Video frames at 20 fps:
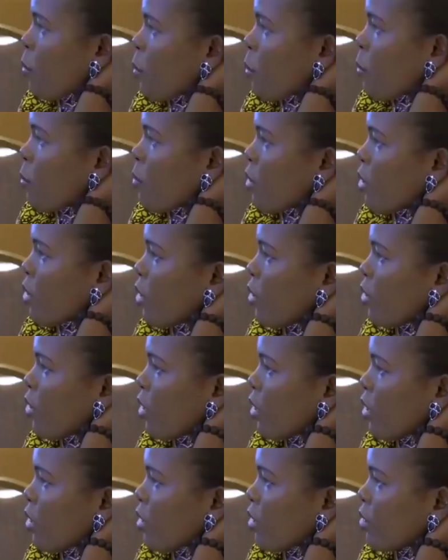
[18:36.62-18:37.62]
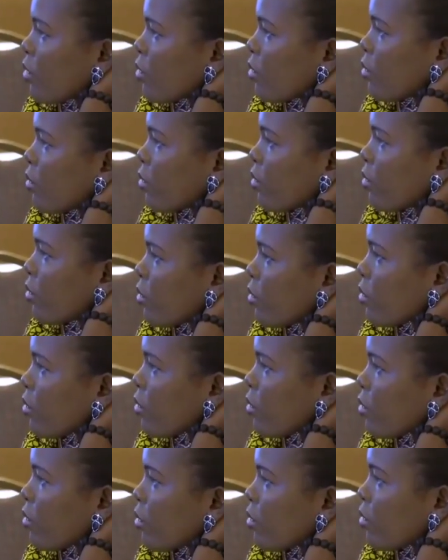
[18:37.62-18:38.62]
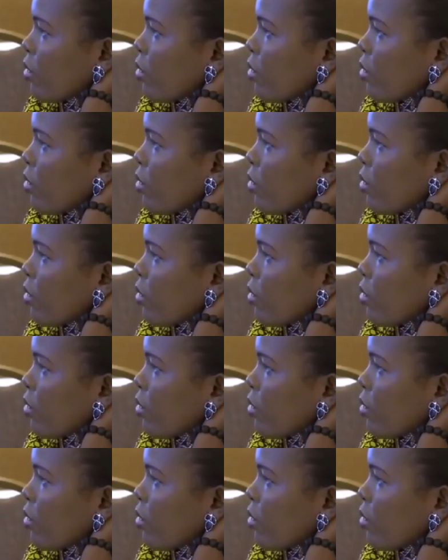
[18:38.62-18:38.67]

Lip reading: to be the best that they could be